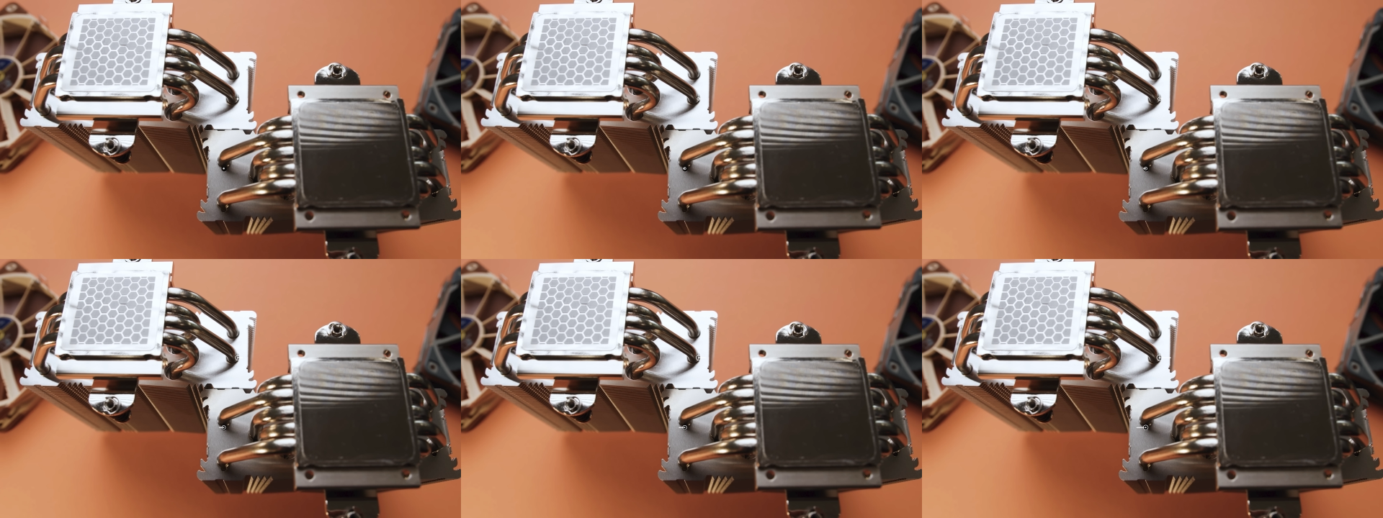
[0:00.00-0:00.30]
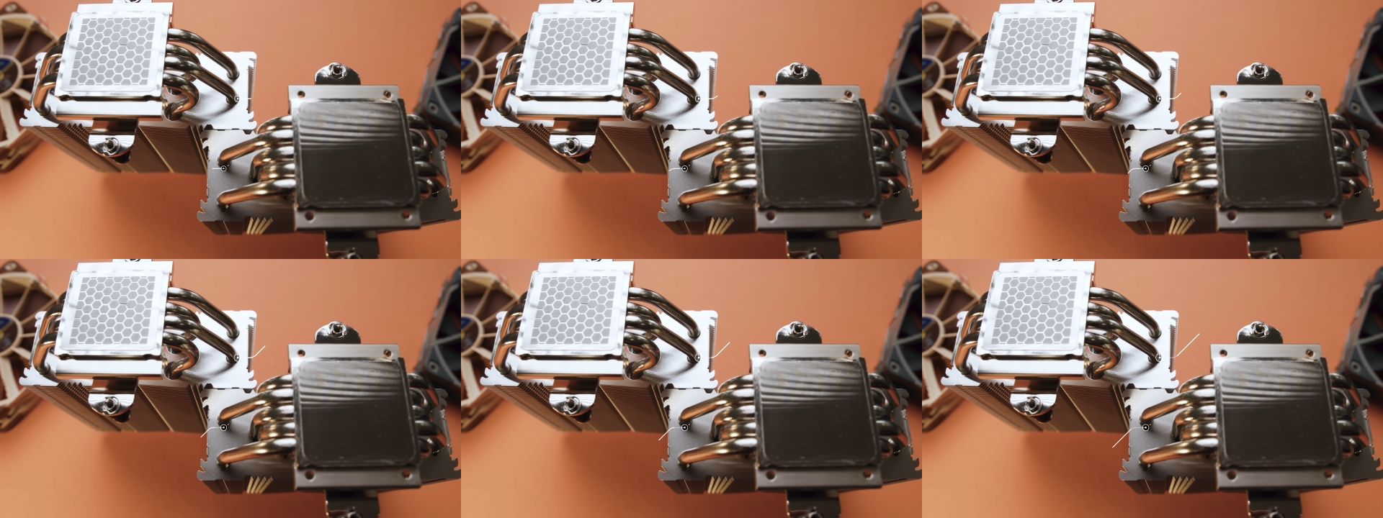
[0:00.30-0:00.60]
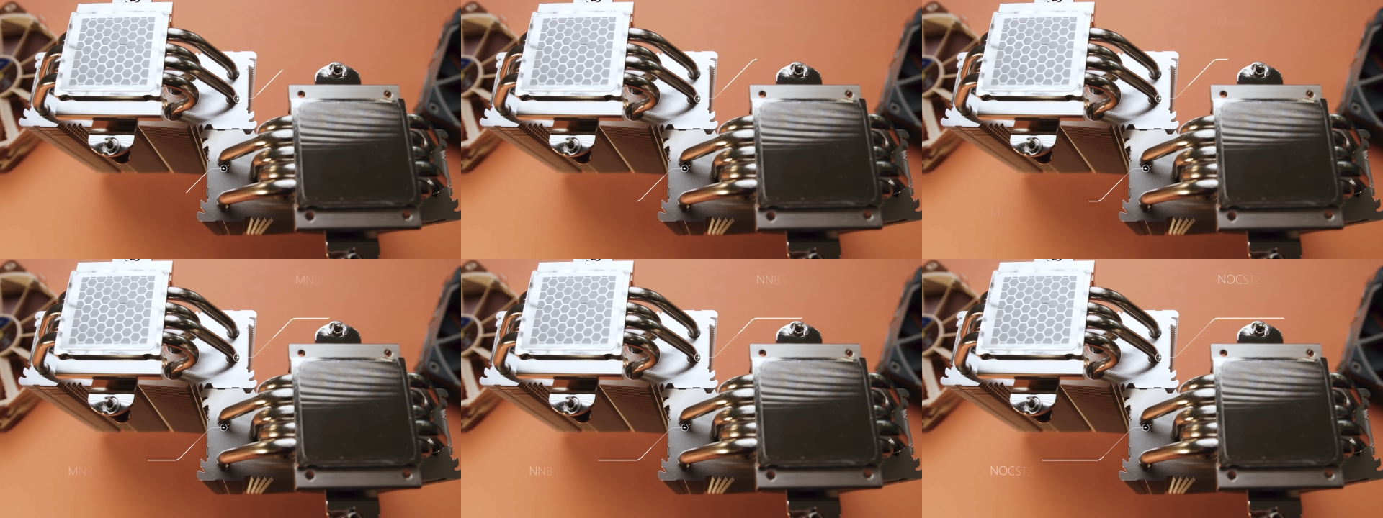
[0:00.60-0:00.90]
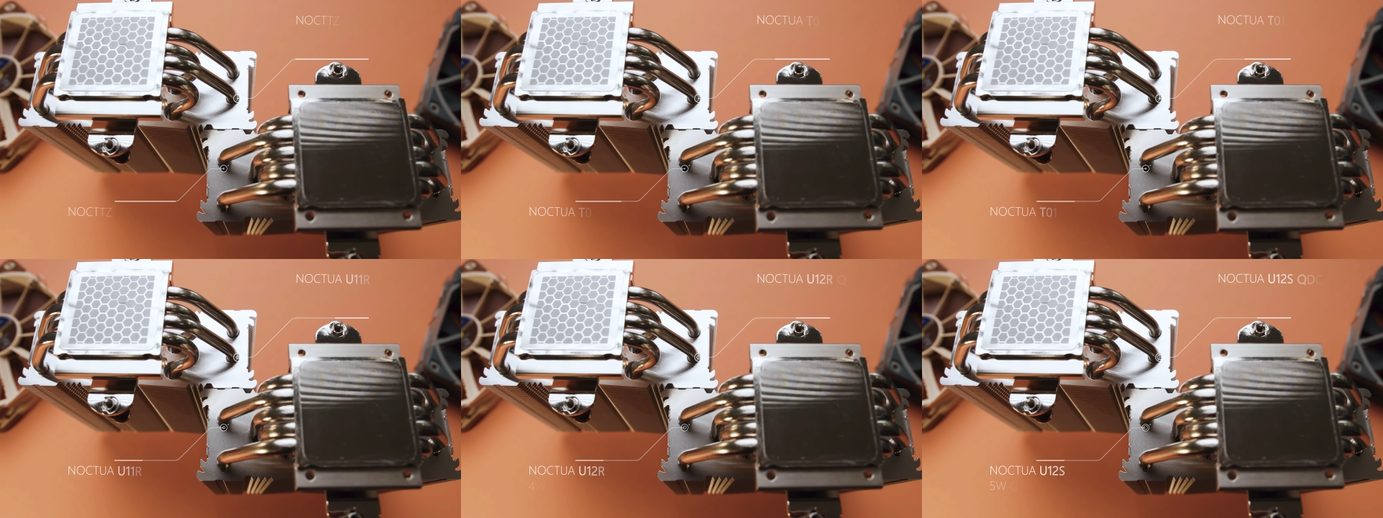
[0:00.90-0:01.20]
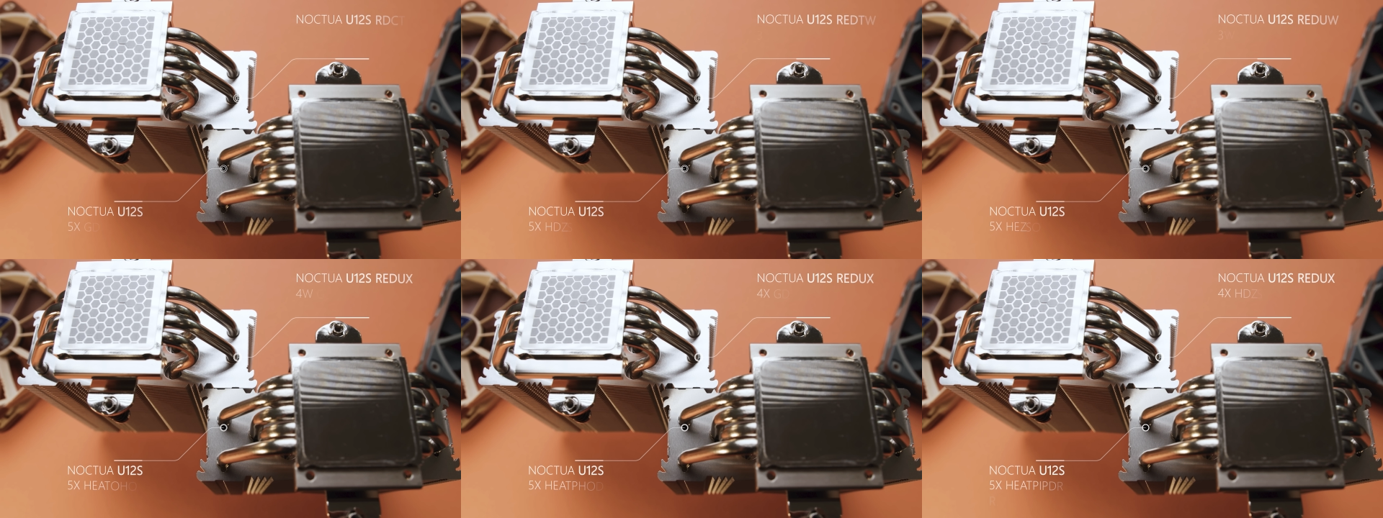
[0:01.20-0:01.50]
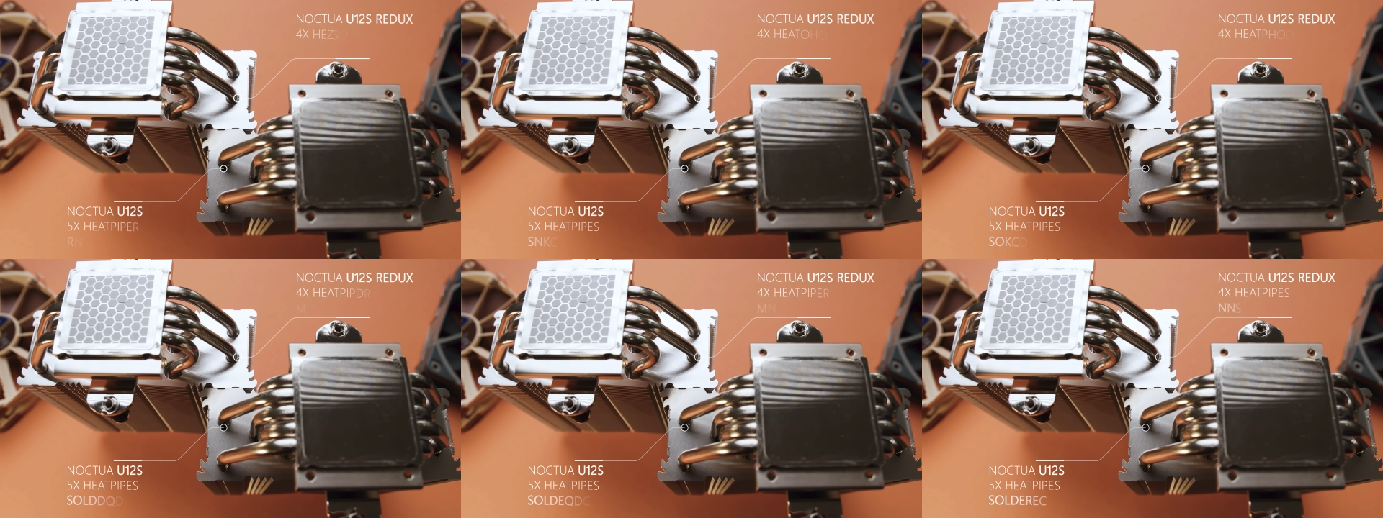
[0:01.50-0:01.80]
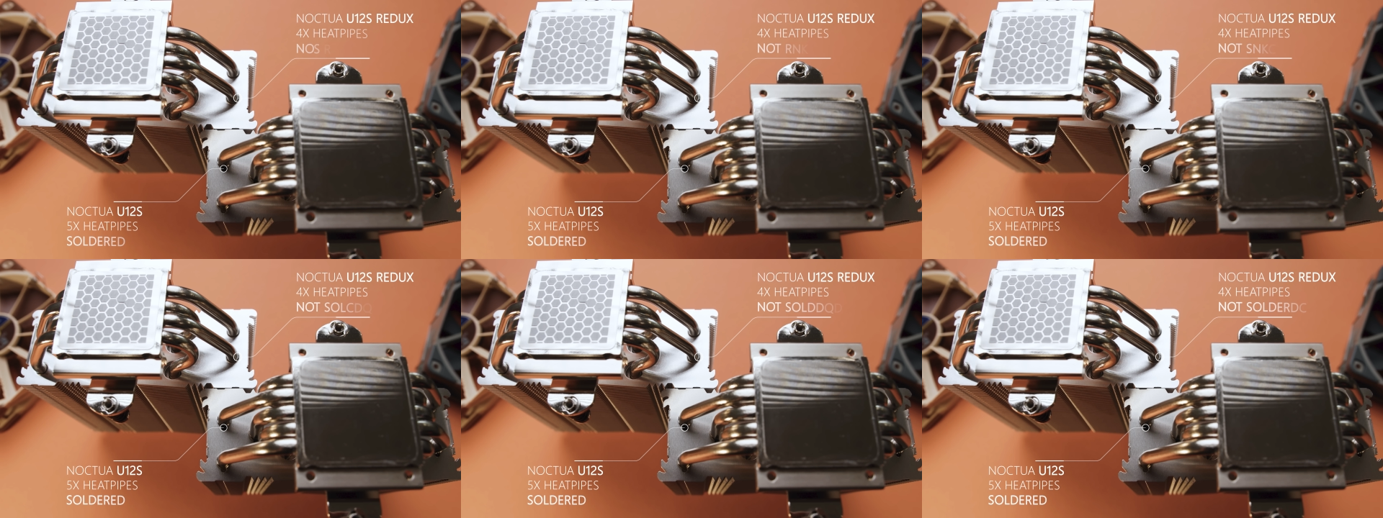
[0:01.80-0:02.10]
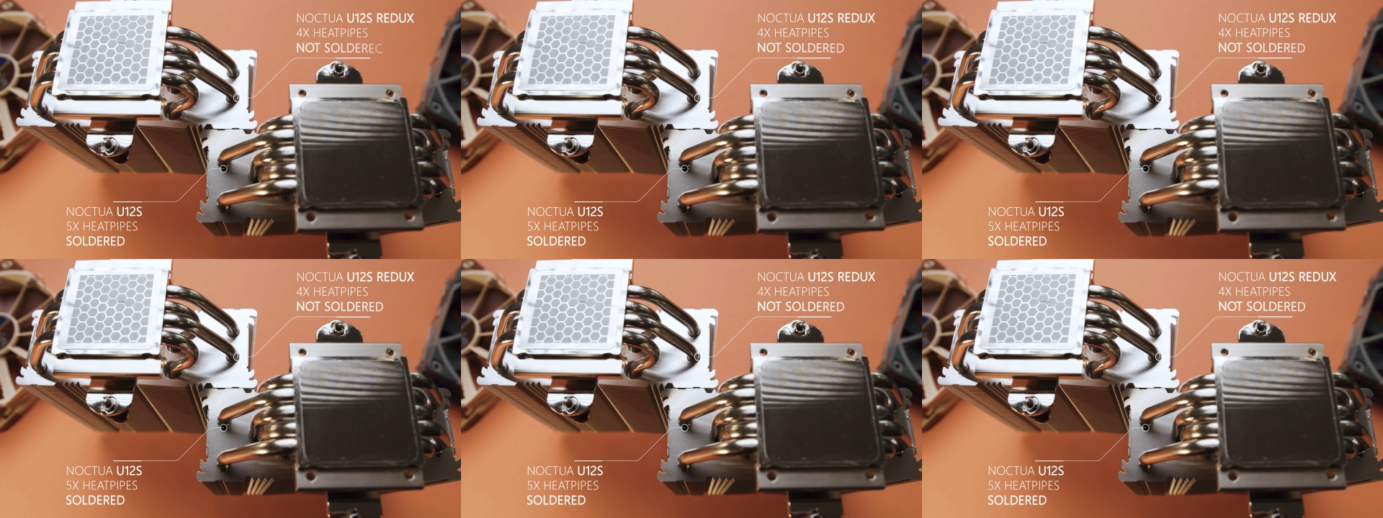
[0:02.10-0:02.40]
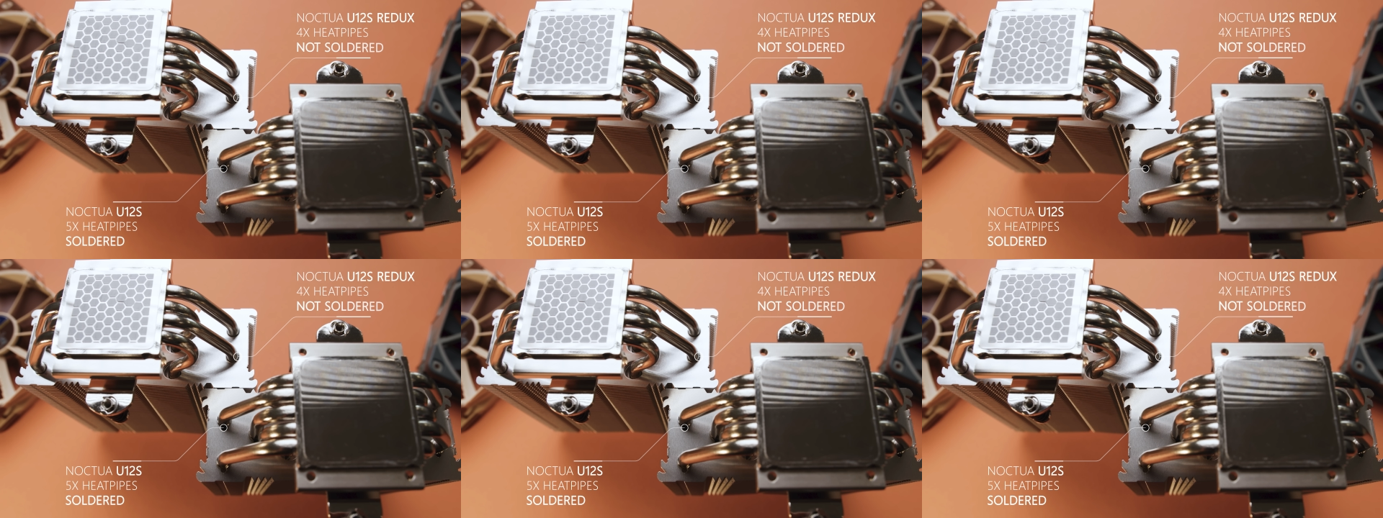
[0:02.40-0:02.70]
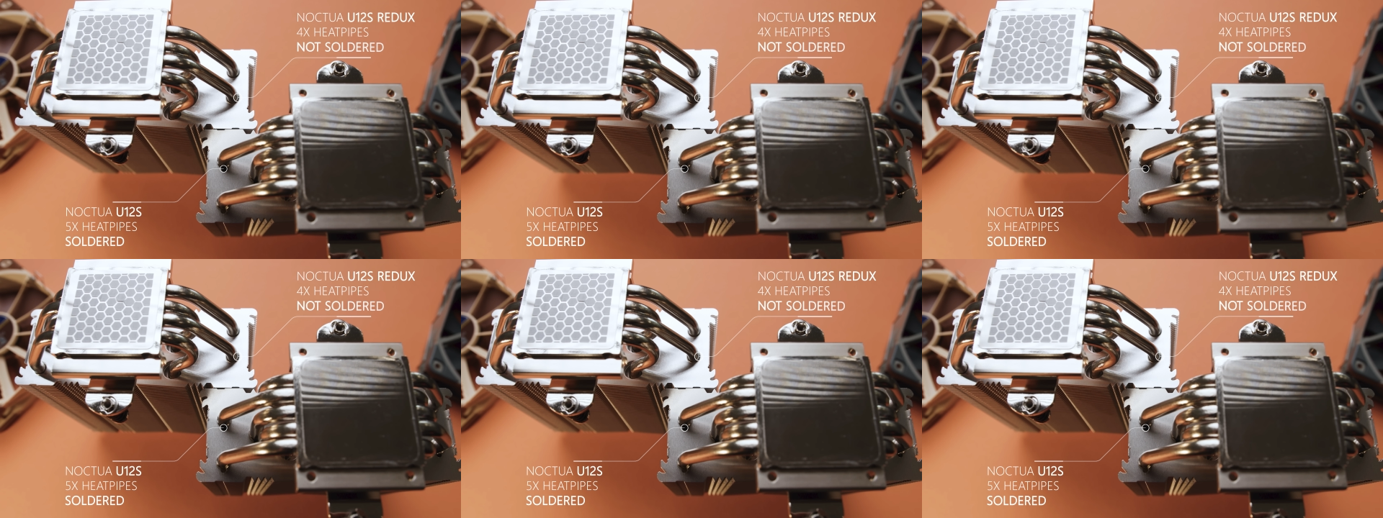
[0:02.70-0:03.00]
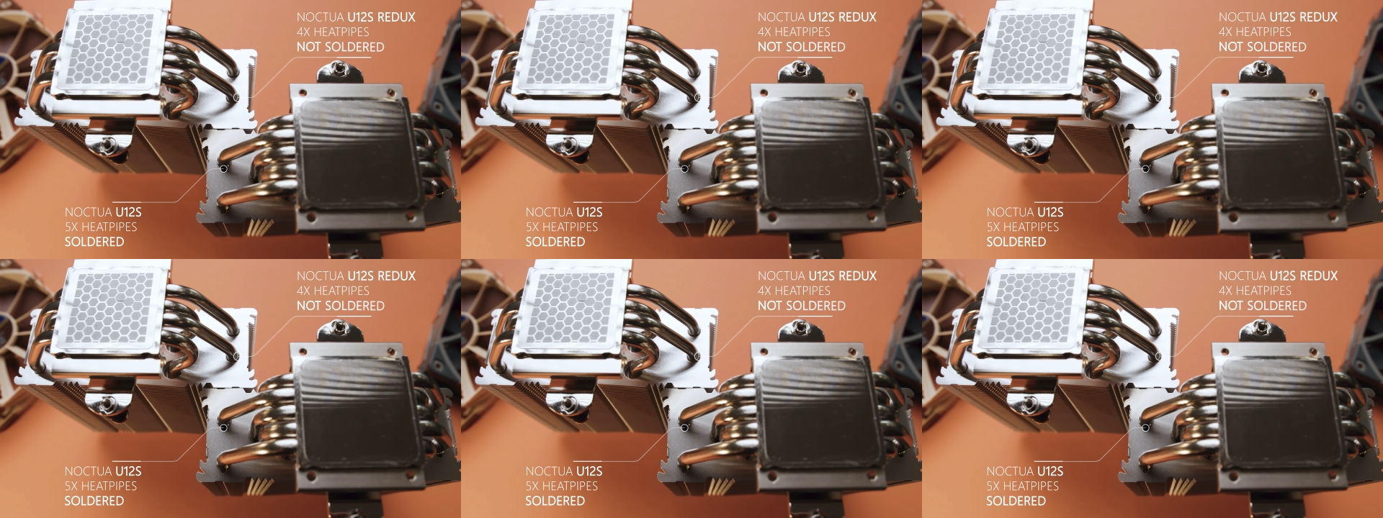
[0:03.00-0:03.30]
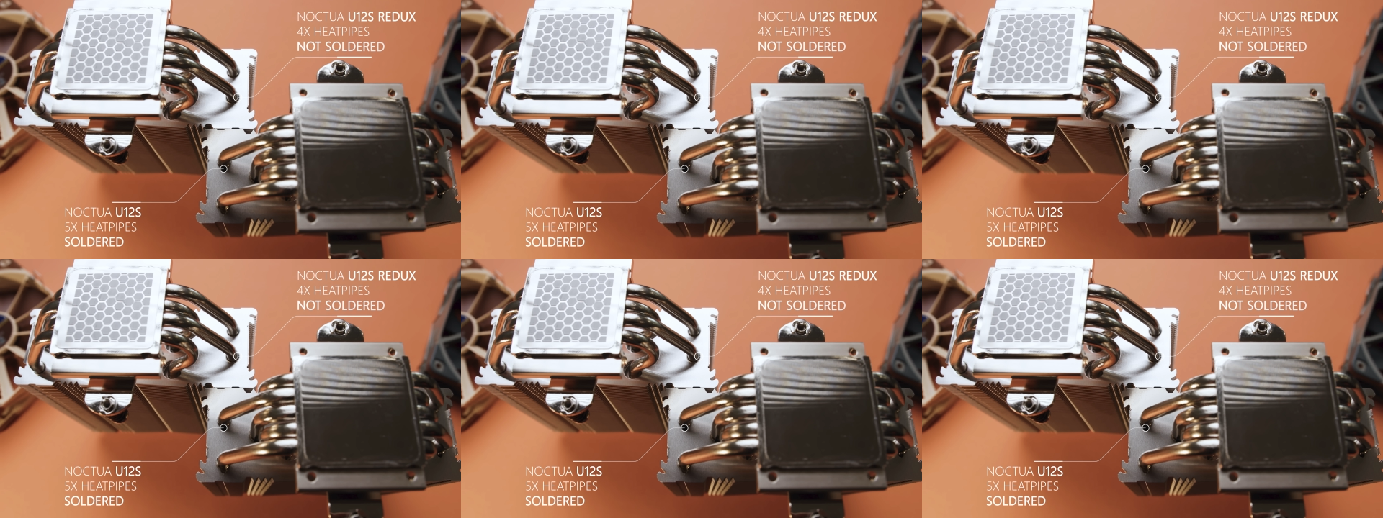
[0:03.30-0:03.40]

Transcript: (no speaker visible)